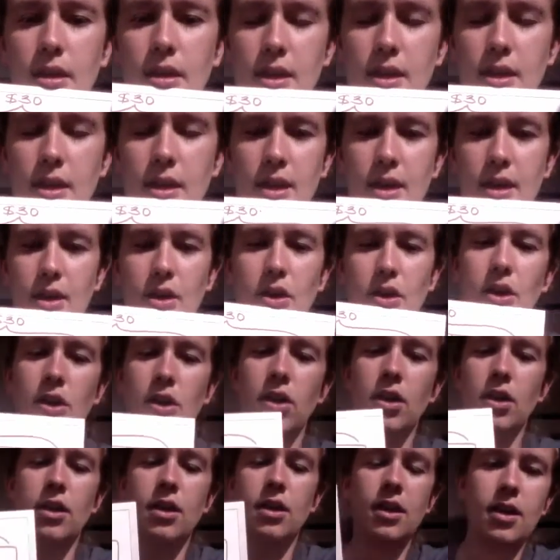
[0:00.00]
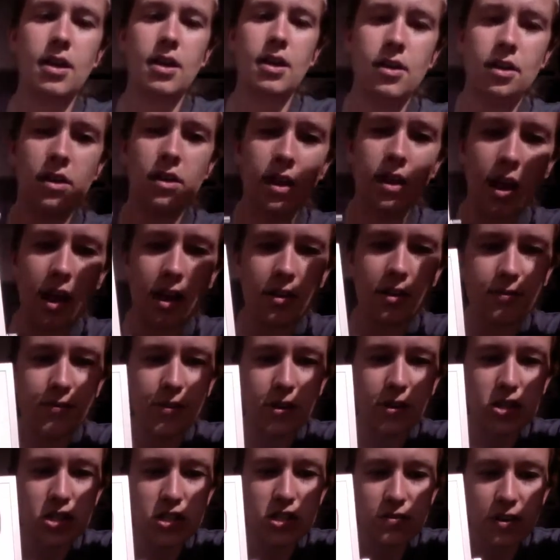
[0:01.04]
here I
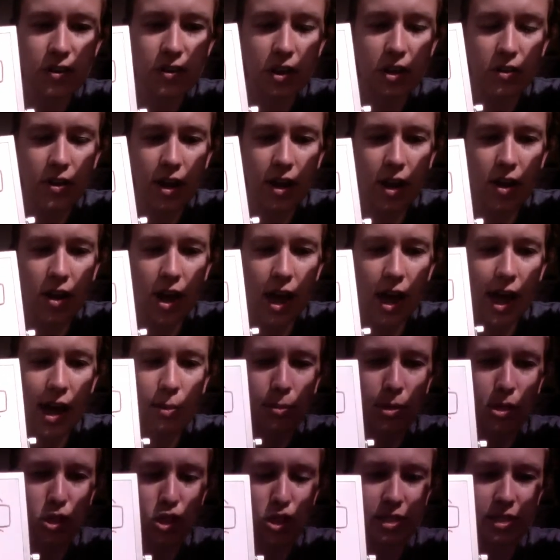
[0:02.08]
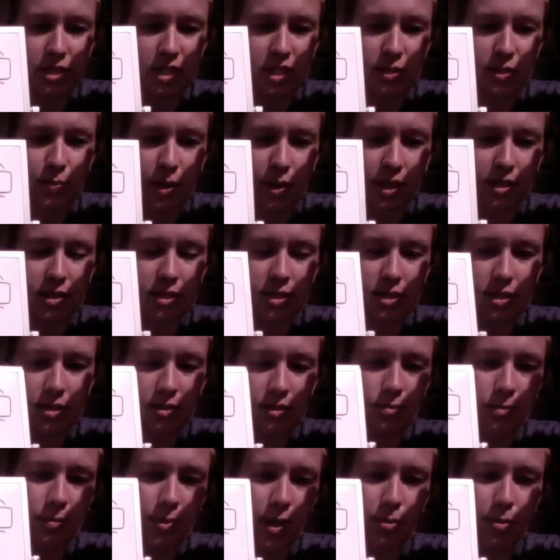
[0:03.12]
first figured out how much he spent
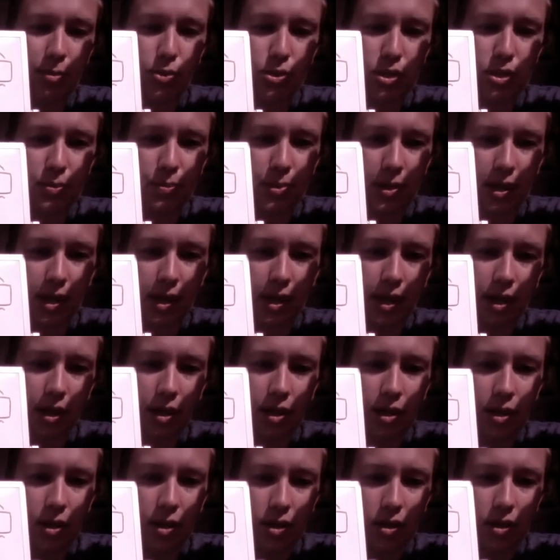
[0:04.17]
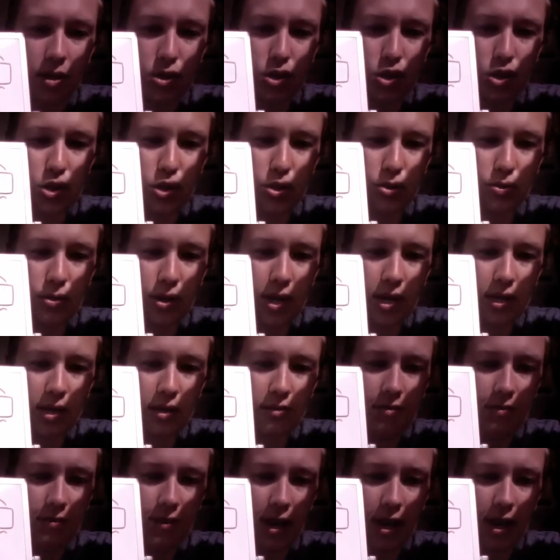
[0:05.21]
by multiplying
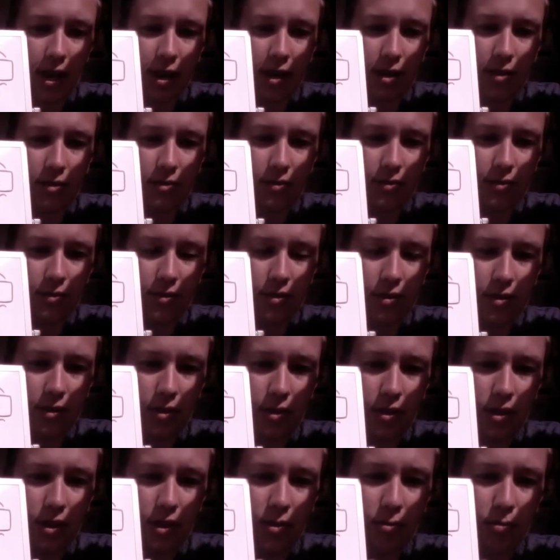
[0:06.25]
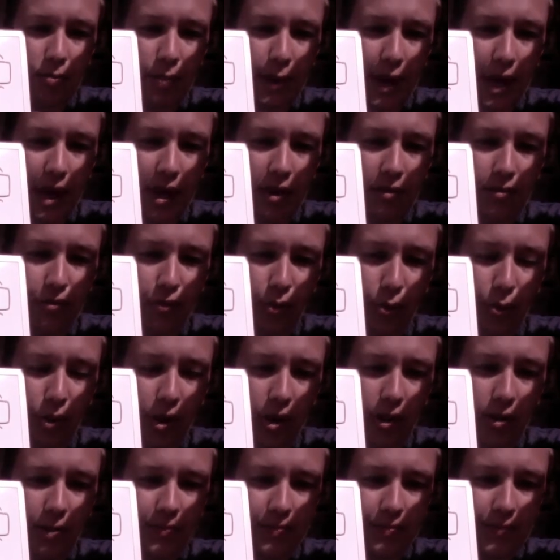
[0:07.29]
$2.95 by
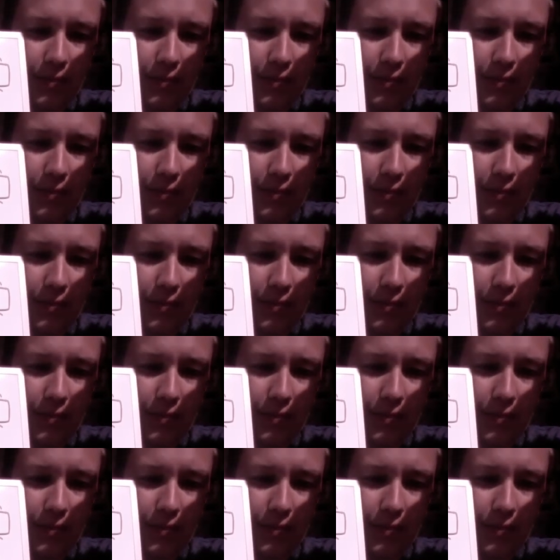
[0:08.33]
4.